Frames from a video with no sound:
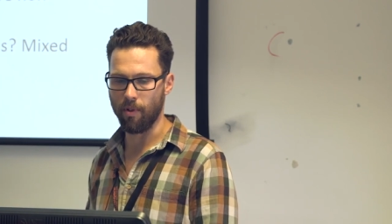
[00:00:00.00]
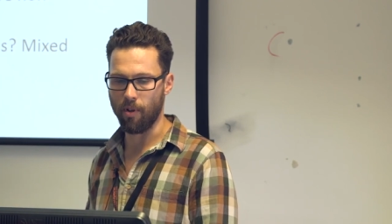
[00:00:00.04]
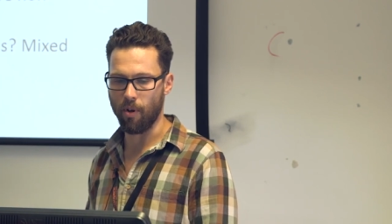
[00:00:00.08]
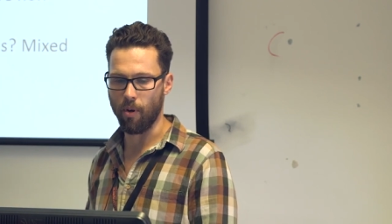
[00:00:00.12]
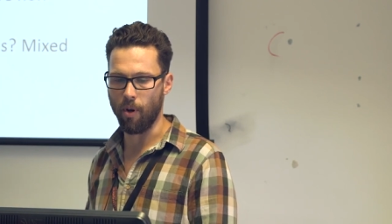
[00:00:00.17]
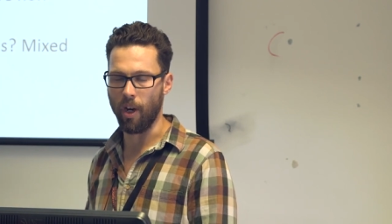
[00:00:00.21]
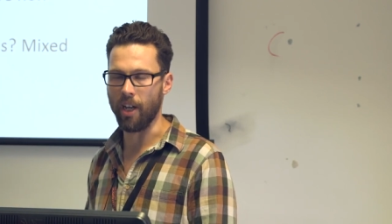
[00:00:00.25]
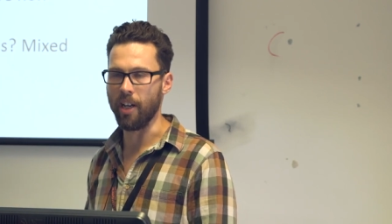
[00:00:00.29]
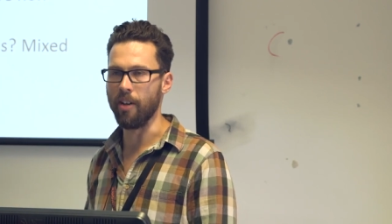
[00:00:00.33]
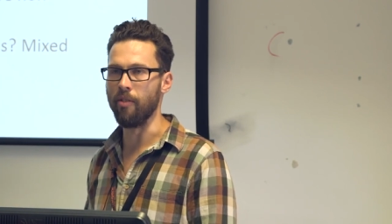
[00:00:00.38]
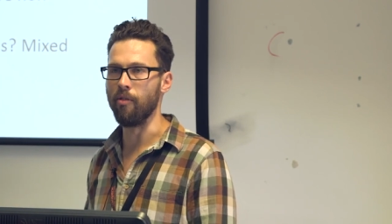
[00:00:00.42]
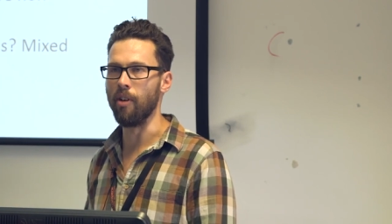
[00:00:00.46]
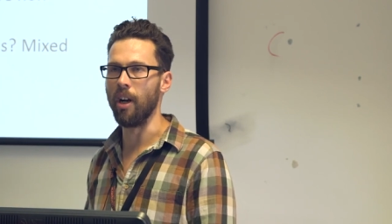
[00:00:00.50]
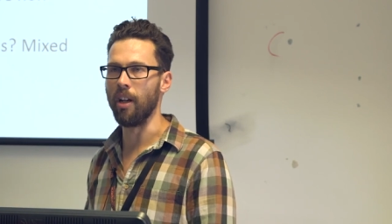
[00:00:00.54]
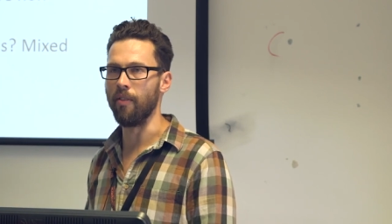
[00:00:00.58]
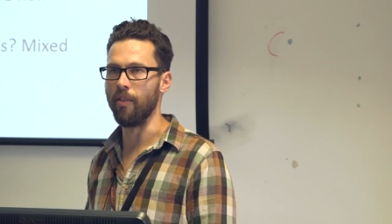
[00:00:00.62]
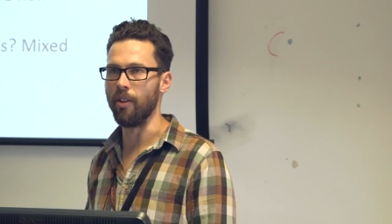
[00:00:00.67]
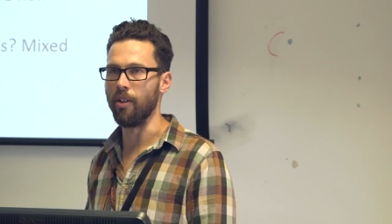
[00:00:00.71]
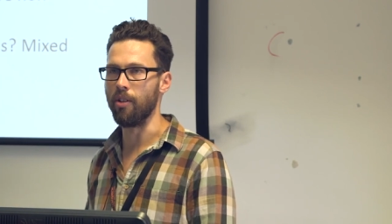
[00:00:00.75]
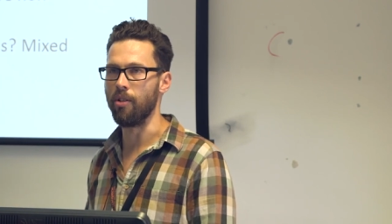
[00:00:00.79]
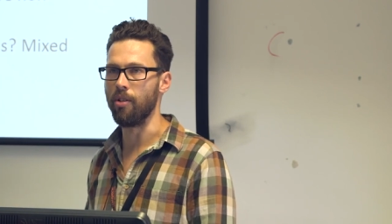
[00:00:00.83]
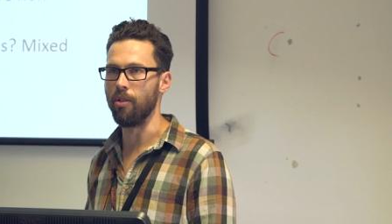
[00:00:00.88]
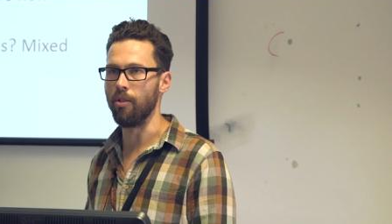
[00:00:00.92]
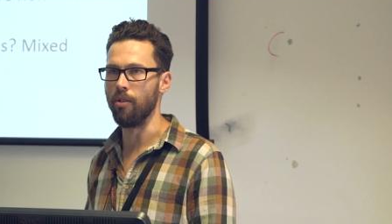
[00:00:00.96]
quite
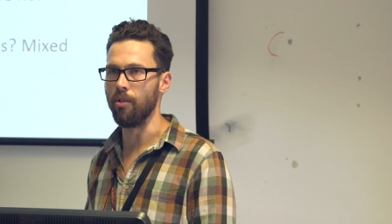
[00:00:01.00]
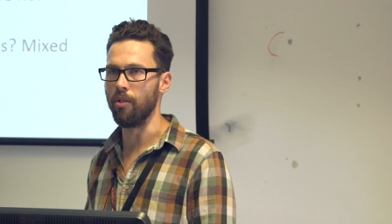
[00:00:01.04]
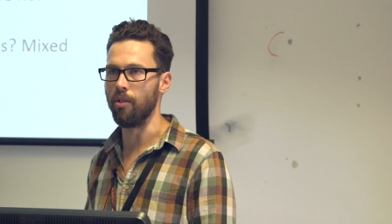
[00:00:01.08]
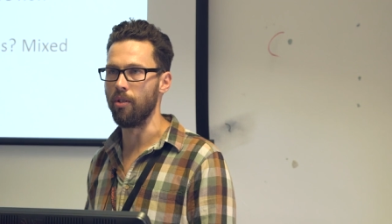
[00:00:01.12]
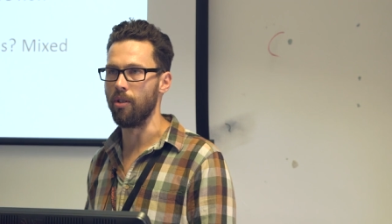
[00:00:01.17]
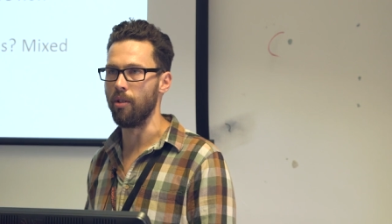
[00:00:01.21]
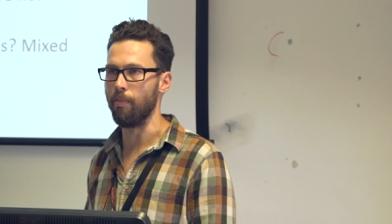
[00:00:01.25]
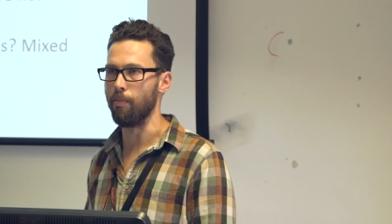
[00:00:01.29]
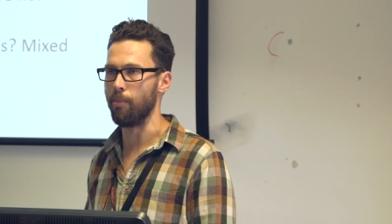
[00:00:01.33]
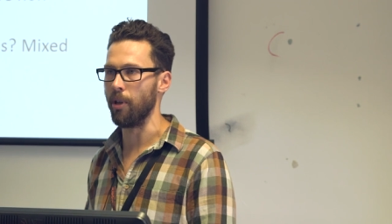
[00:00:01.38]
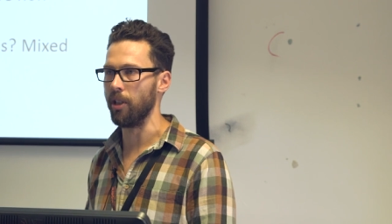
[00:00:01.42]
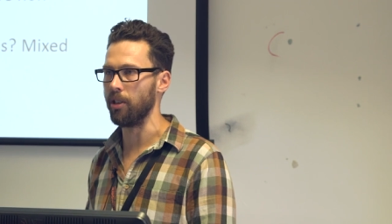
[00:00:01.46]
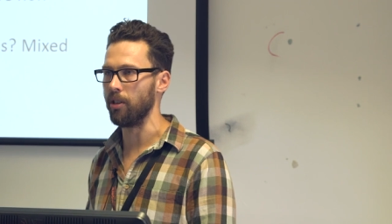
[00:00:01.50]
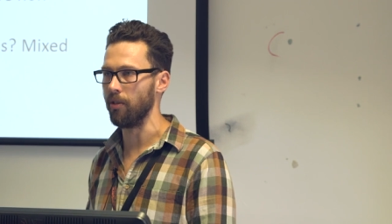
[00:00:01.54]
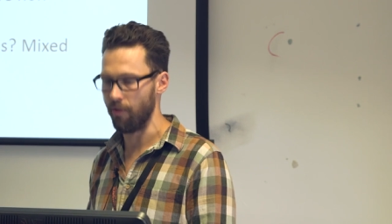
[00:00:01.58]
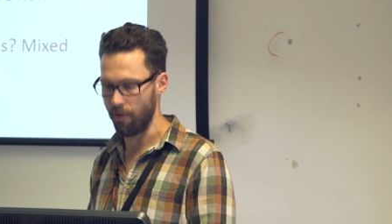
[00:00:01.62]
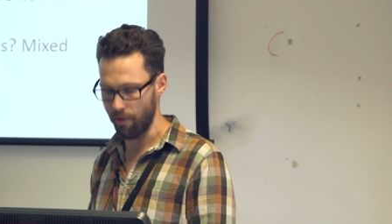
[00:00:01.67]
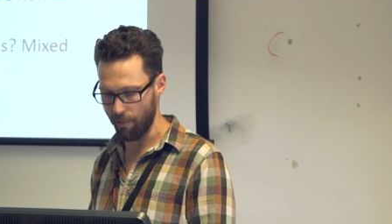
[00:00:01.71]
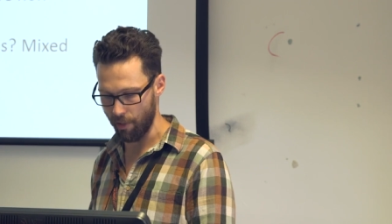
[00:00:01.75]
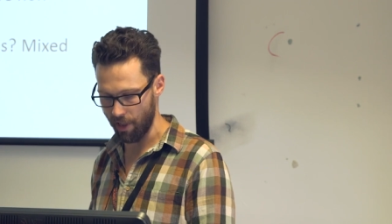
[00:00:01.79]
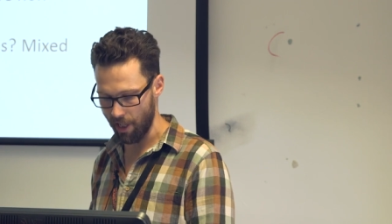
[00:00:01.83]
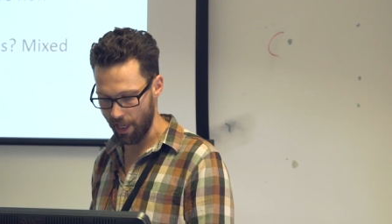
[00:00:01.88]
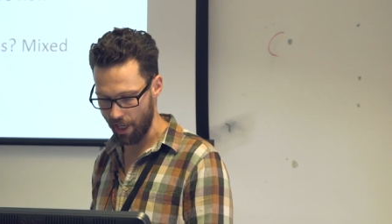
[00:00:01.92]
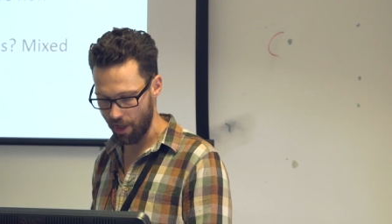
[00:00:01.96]
irrelevant to depressive
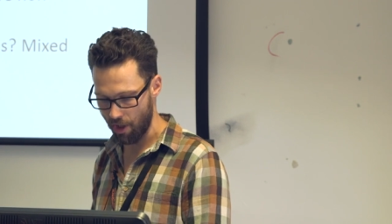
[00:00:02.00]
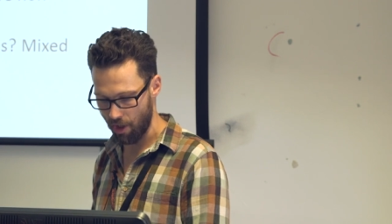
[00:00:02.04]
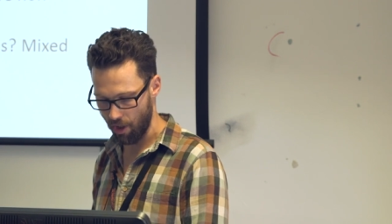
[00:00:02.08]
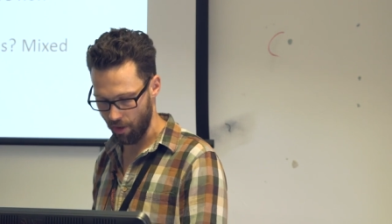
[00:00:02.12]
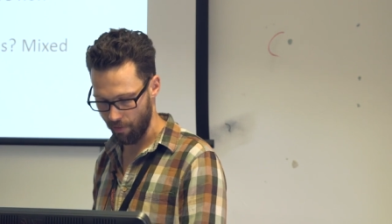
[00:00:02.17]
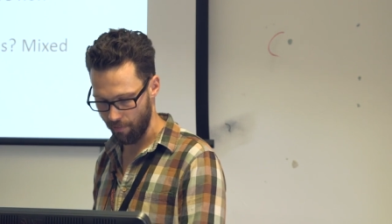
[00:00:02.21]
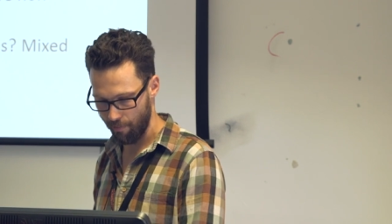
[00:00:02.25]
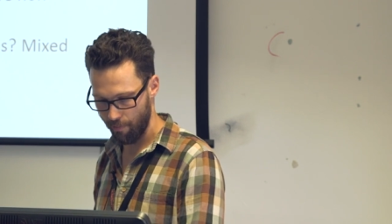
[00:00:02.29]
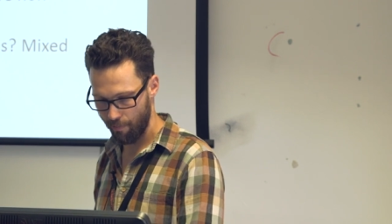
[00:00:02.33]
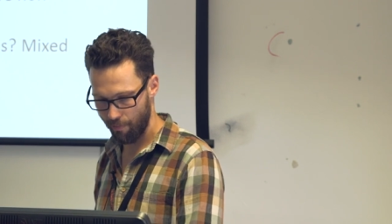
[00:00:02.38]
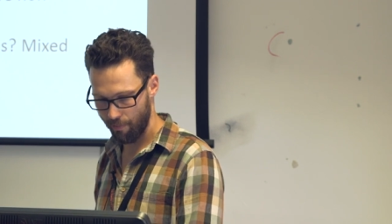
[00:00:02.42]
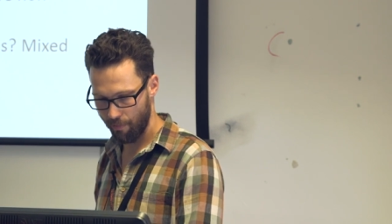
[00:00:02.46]
rumination.